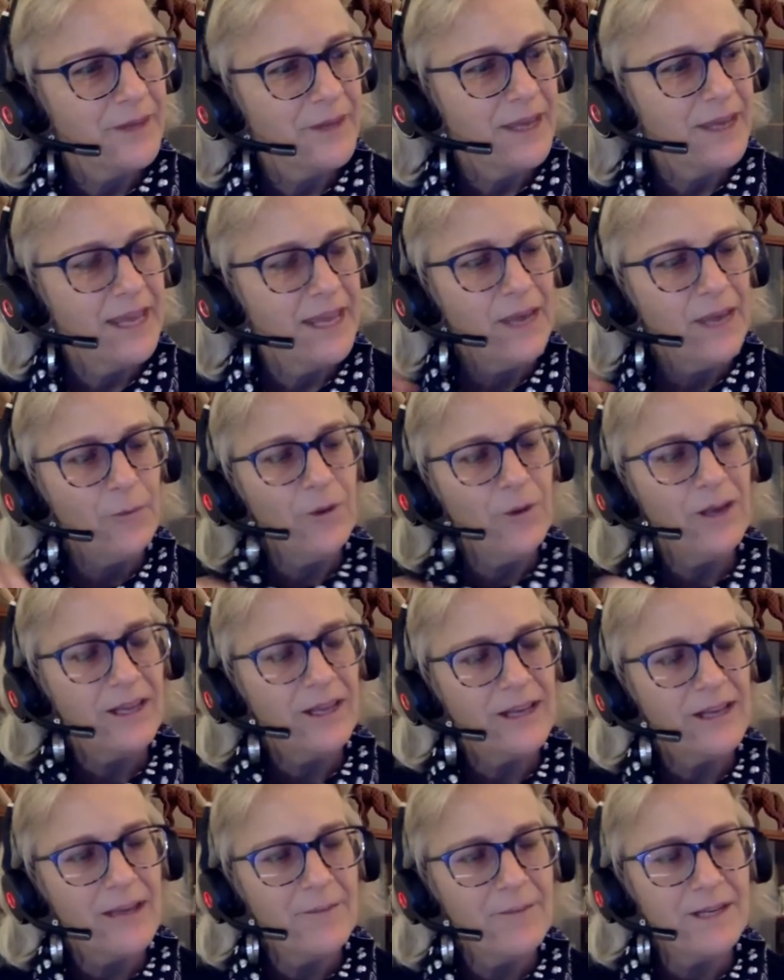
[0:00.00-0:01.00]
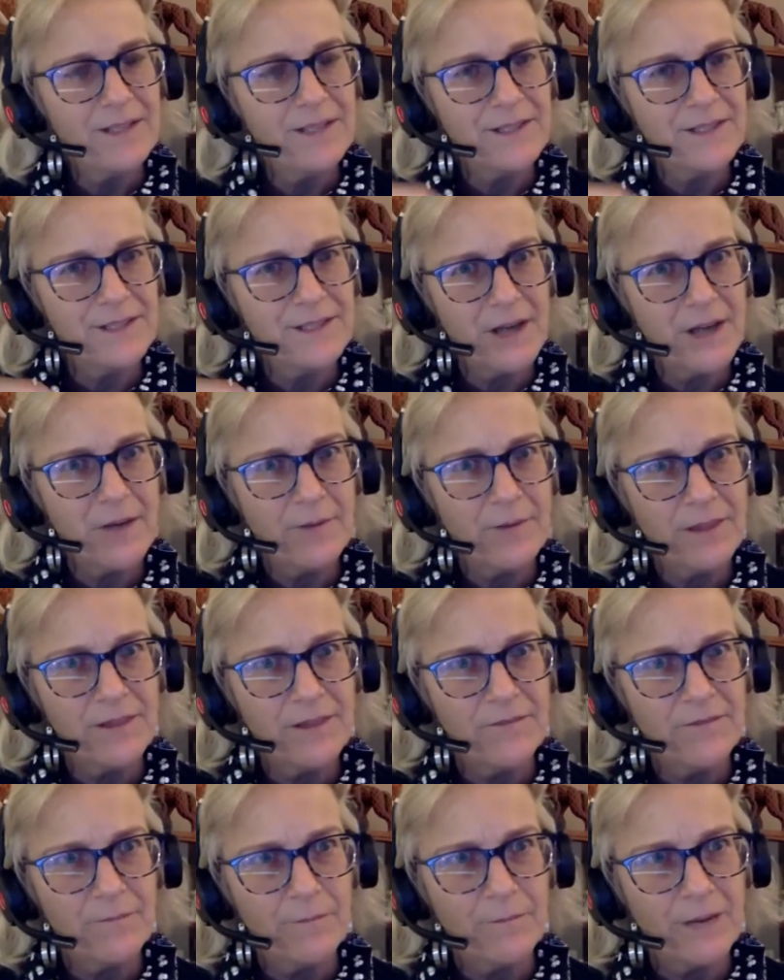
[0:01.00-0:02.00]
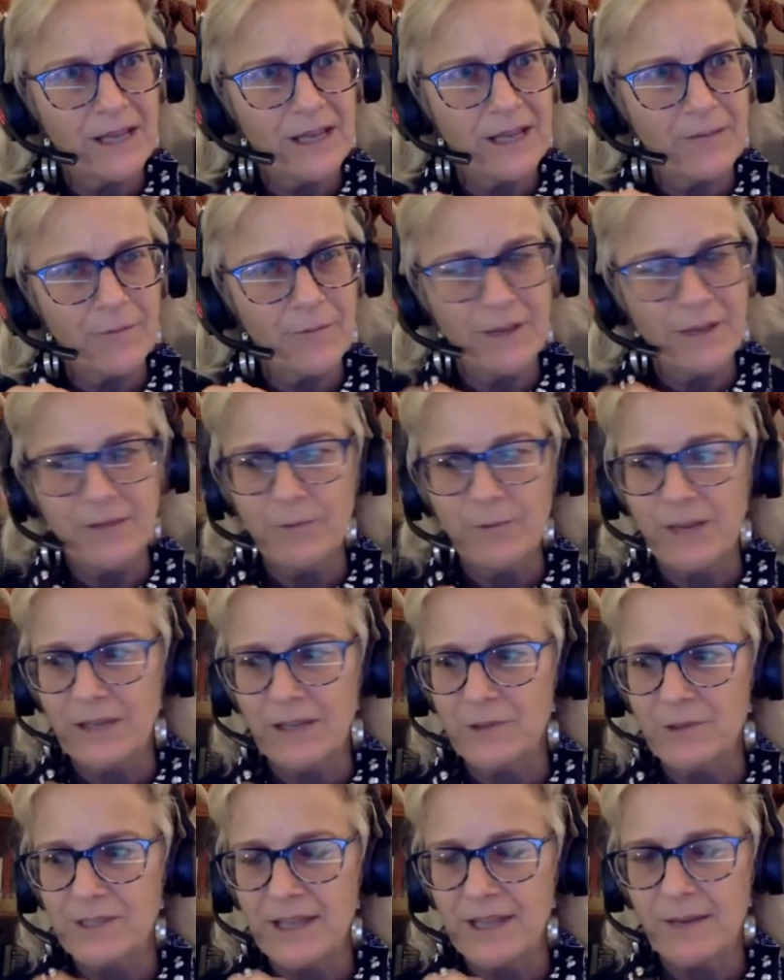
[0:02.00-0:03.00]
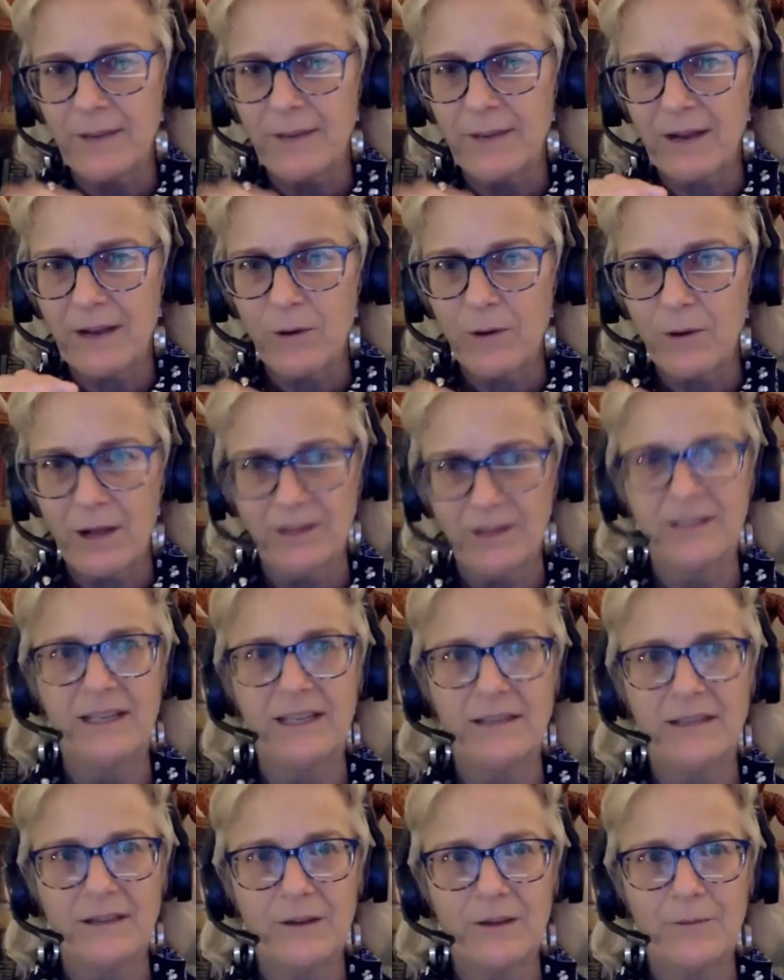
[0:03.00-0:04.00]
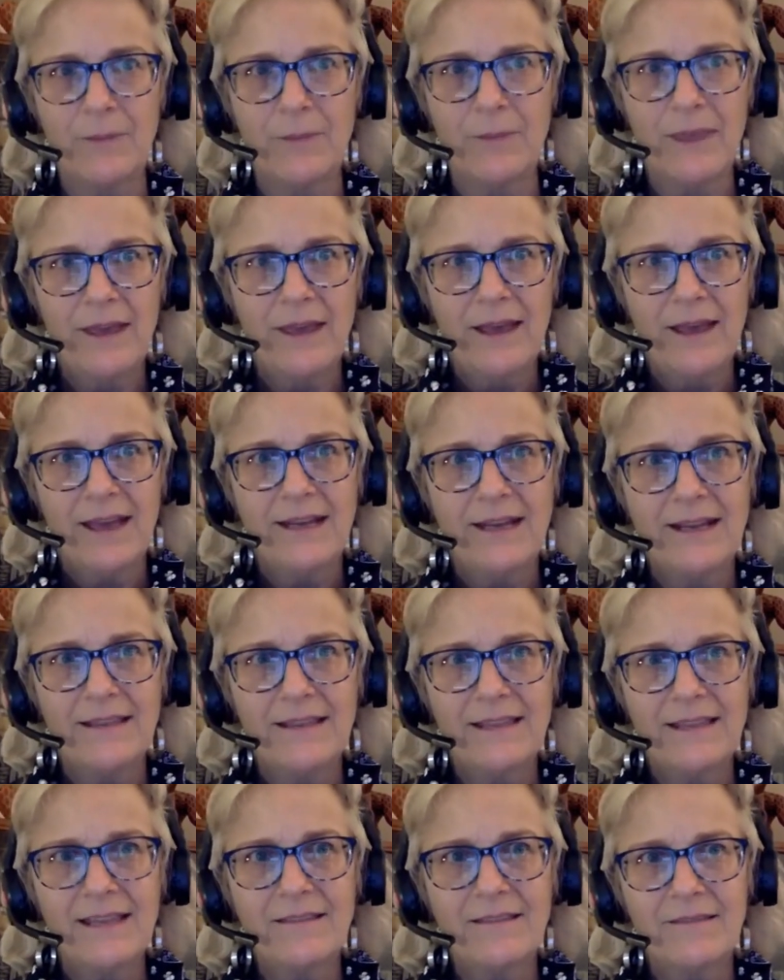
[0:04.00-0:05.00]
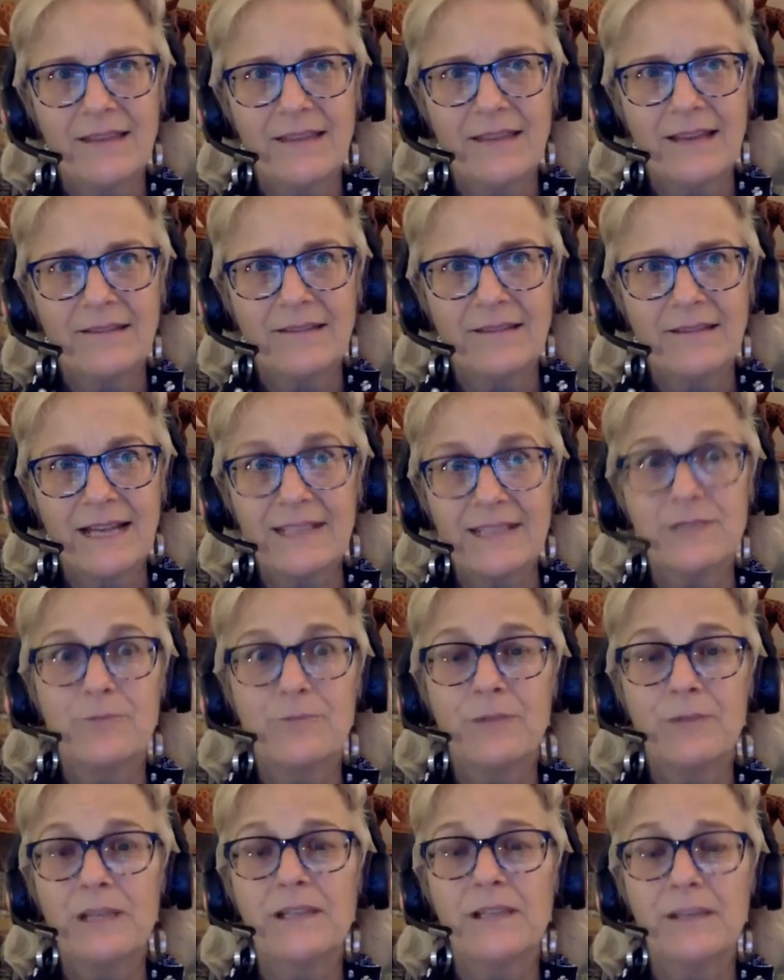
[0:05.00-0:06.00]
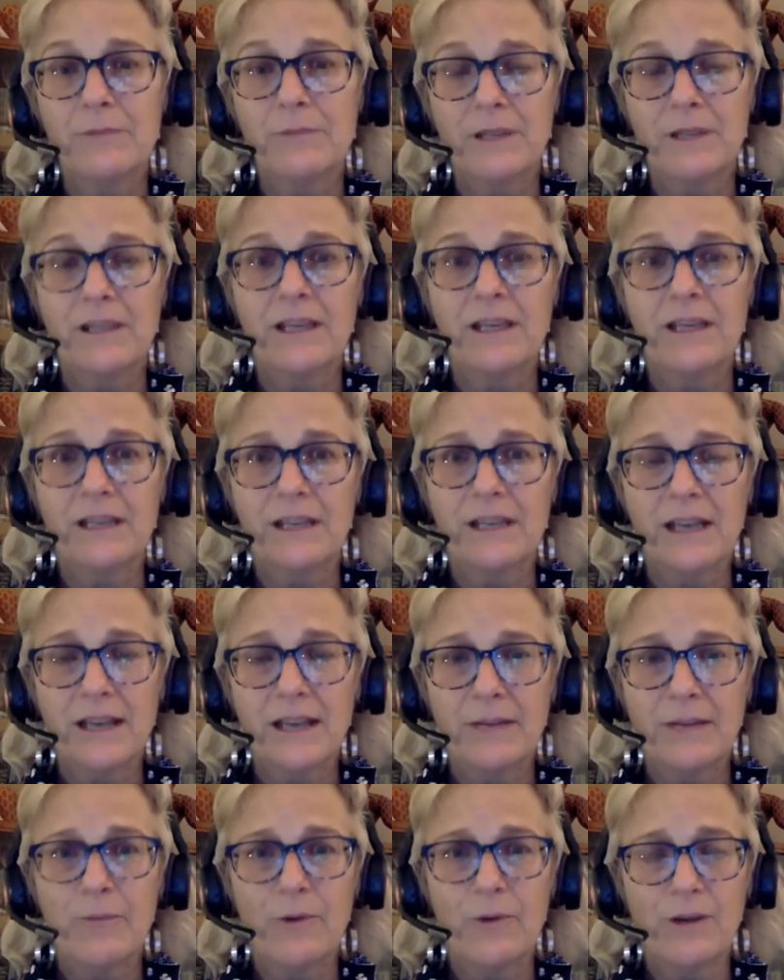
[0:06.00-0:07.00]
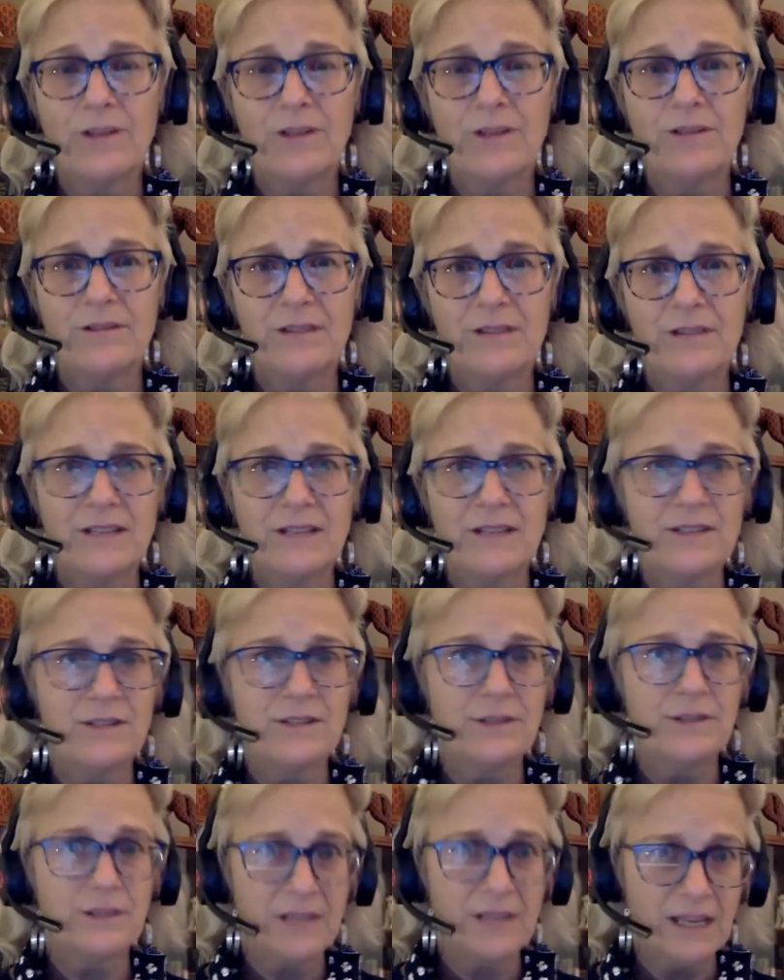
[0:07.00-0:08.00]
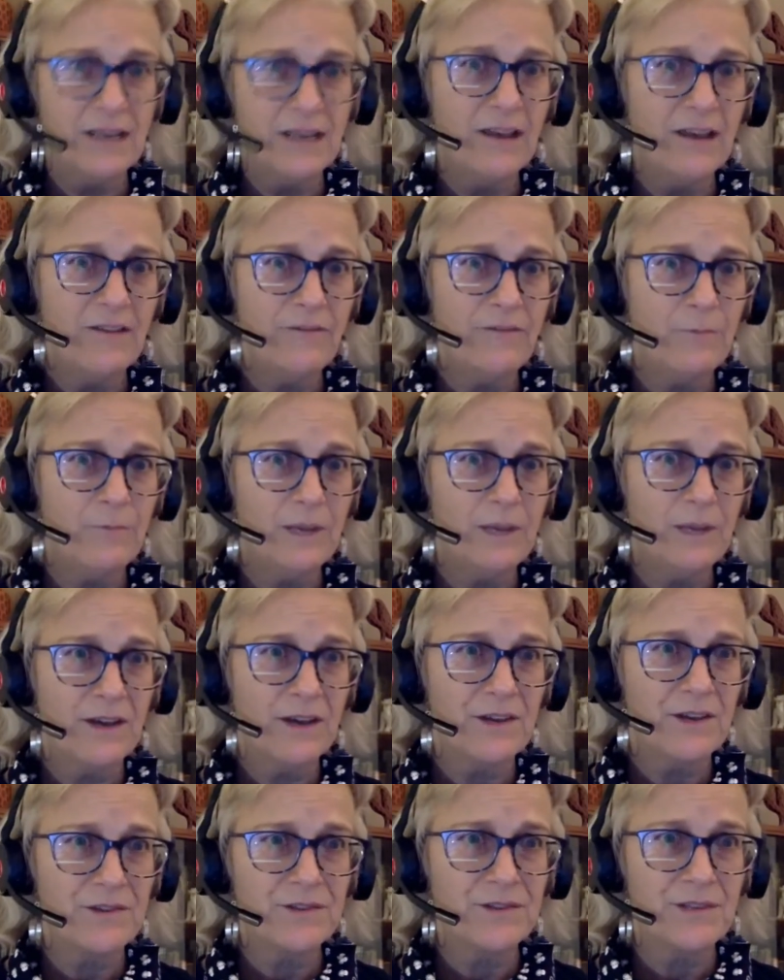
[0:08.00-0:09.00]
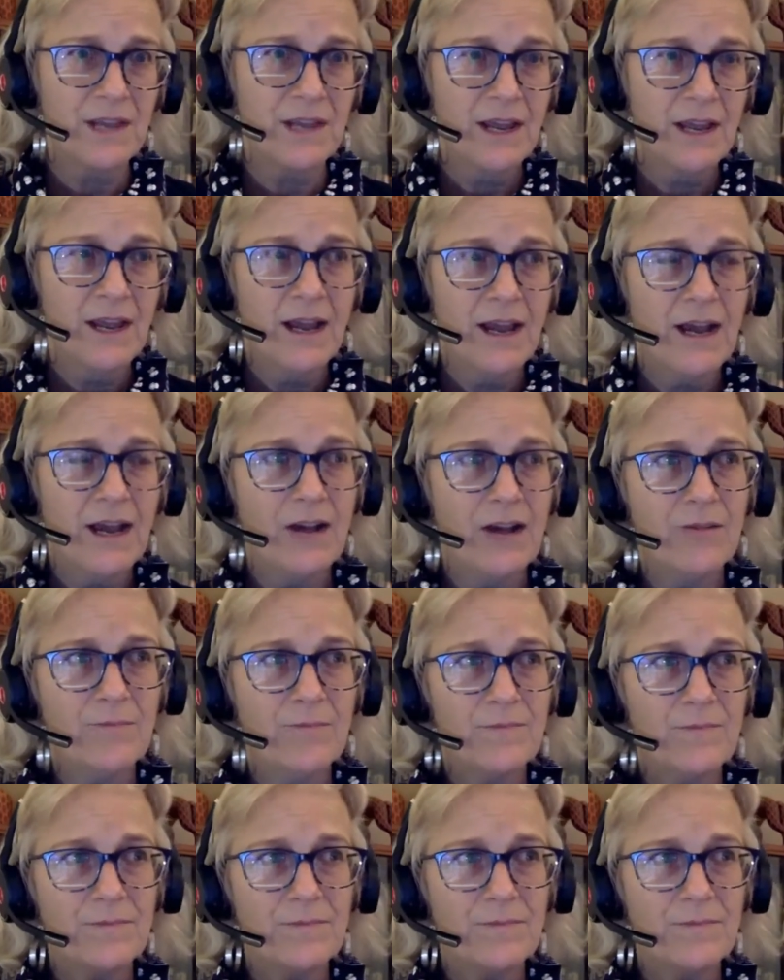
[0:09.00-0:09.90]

it would i'm going to start with the with, with what you said about quality though and i think that that's really really an important thing to think of because um